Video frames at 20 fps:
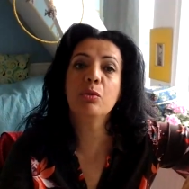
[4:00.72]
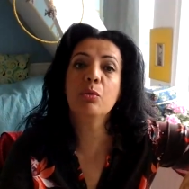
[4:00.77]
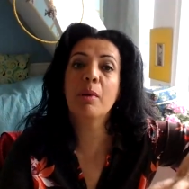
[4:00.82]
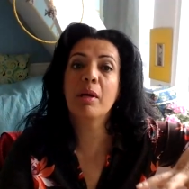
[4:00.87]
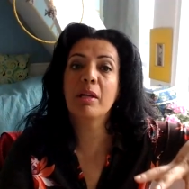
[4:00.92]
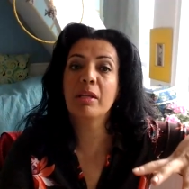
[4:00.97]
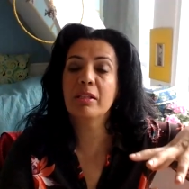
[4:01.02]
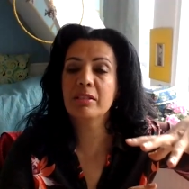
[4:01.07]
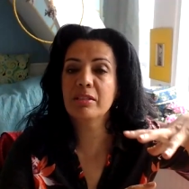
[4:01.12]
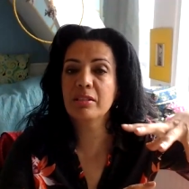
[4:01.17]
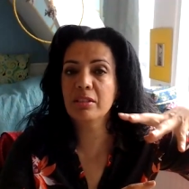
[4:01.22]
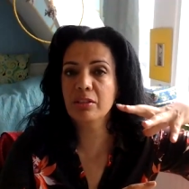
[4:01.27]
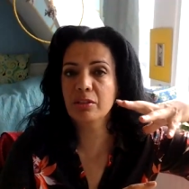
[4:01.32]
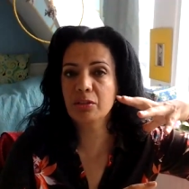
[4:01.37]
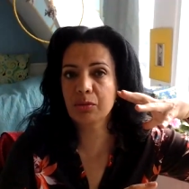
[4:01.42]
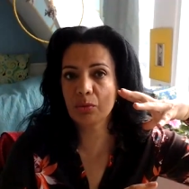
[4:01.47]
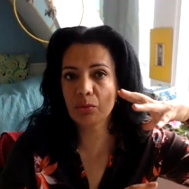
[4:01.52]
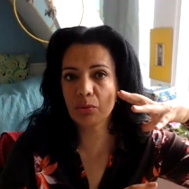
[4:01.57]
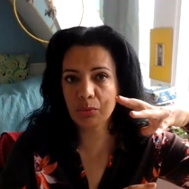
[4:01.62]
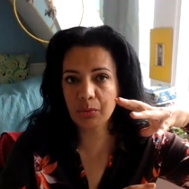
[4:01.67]
humanity
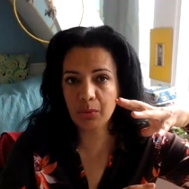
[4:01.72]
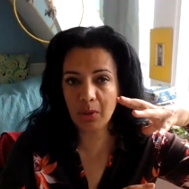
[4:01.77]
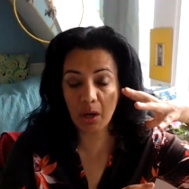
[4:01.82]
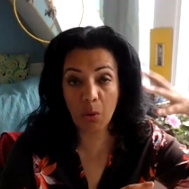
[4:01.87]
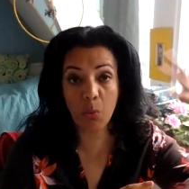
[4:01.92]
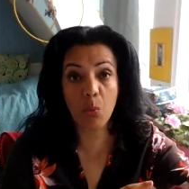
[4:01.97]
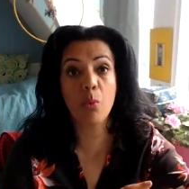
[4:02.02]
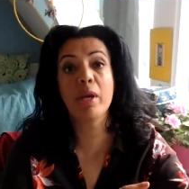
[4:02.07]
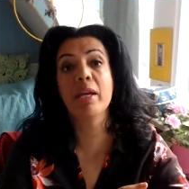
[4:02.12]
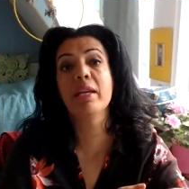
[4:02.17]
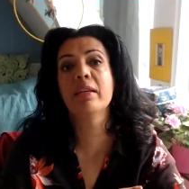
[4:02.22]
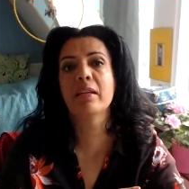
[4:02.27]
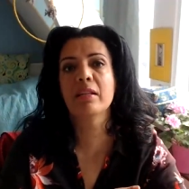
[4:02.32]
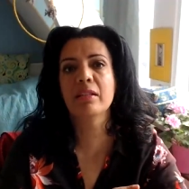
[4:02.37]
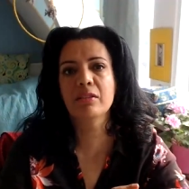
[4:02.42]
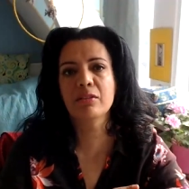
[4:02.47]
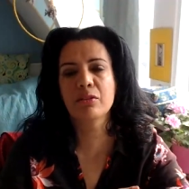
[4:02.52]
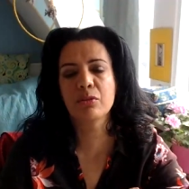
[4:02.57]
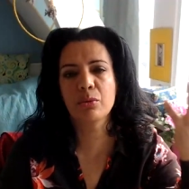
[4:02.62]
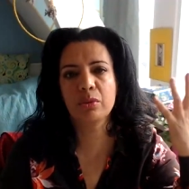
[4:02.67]
to
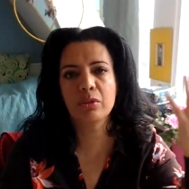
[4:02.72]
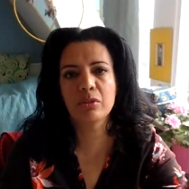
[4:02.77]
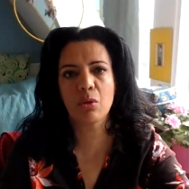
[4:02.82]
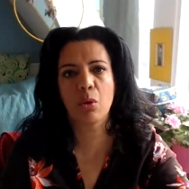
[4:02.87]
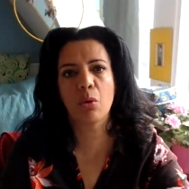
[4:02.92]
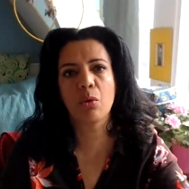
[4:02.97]
awaken to its